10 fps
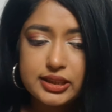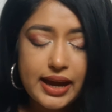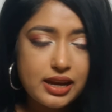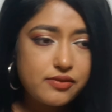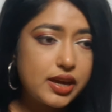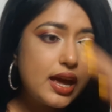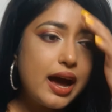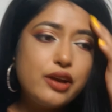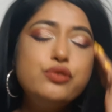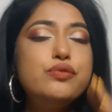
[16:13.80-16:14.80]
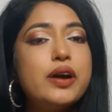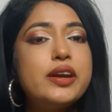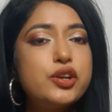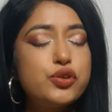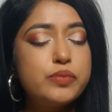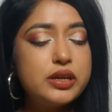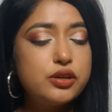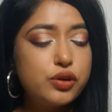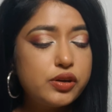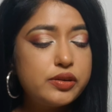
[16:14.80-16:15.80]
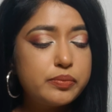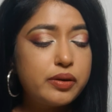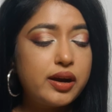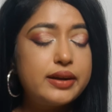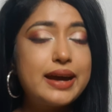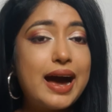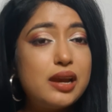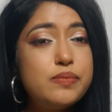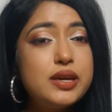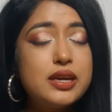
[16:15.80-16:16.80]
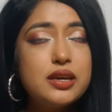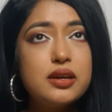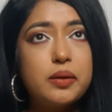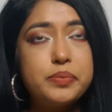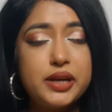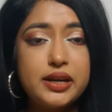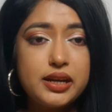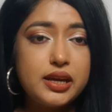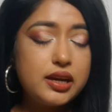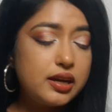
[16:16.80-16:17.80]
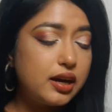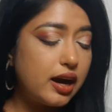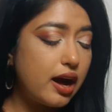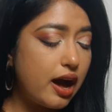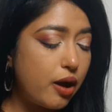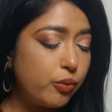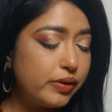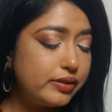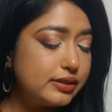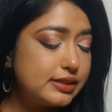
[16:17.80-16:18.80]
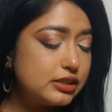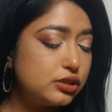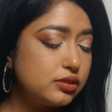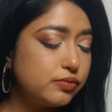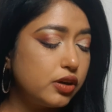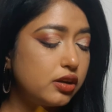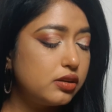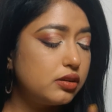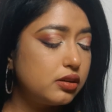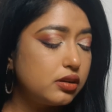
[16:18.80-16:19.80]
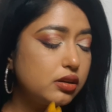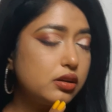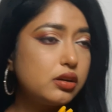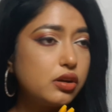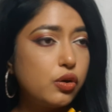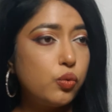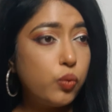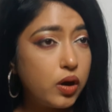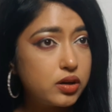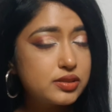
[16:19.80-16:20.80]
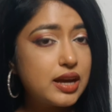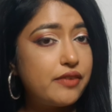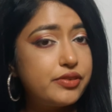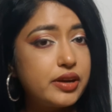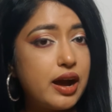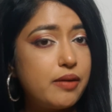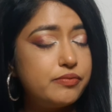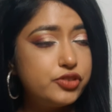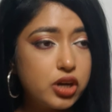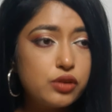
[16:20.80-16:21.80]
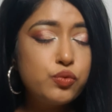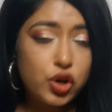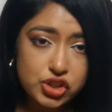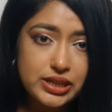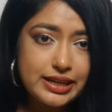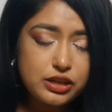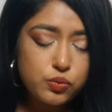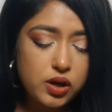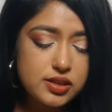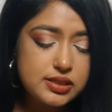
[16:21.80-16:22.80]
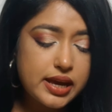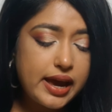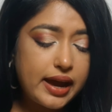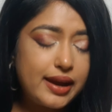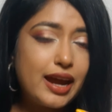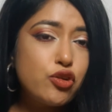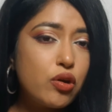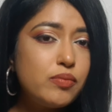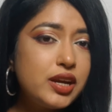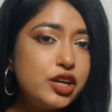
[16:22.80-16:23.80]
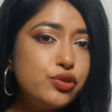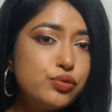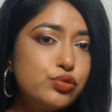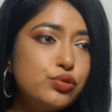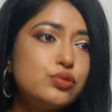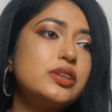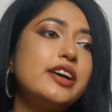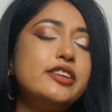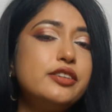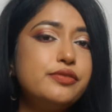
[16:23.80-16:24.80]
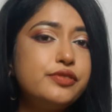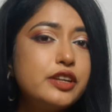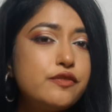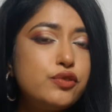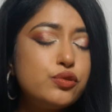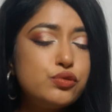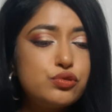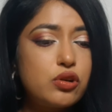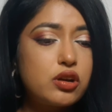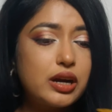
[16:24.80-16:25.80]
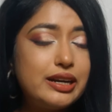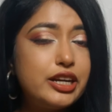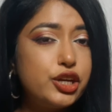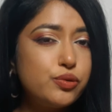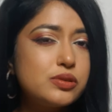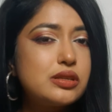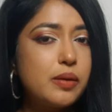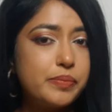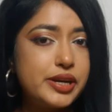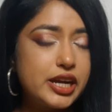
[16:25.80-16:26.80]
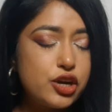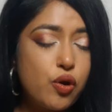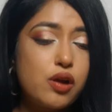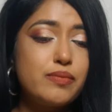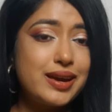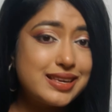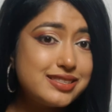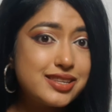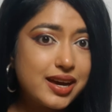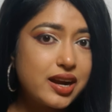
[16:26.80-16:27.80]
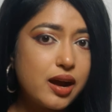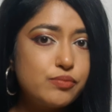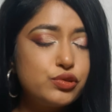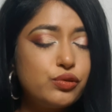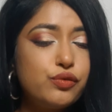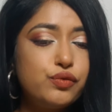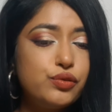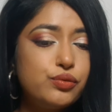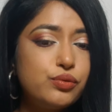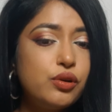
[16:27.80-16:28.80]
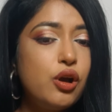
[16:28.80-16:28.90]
Anyway, I do find it to be good, but I'll be updating how this one works after I'm done washing it once. And I normally do those kind of reviews or continuous update on my Instagram, so if you